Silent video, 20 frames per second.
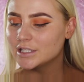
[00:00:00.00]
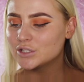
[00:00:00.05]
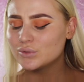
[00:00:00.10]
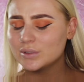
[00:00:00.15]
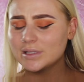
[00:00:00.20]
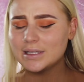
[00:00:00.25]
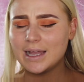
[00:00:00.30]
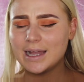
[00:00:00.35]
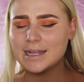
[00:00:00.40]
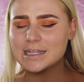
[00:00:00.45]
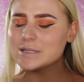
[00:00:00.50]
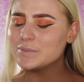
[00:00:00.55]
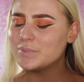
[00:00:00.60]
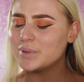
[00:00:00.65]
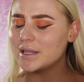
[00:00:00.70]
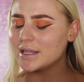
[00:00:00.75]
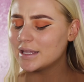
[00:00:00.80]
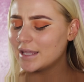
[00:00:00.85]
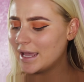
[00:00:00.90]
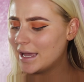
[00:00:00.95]
It's really hard to
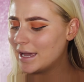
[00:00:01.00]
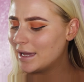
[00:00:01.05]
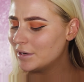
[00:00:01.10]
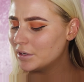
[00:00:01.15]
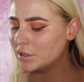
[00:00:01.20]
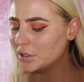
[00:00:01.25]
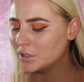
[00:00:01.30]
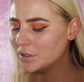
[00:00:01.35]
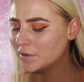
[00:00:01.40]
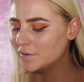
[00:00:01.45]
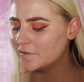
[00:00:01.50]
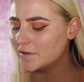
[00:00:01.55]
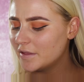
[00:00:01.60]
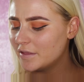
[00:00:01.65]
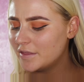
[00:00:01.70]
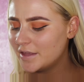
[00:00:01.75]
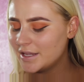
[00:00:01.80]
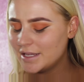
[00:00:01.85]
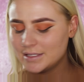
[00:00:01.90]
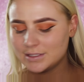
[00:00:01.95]
pick out of
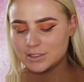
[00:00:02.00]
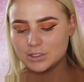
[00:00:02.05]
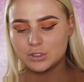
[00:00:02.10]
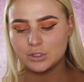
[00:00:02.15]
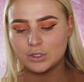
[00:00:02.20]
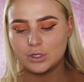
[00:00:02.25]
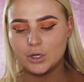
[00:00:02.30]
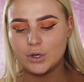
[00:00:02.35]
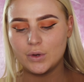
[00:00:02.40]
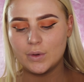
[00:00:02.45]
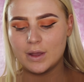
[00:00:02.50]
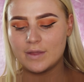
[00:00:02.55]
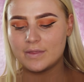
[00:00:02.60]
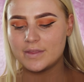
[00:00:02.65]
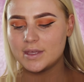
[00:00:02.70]
these two.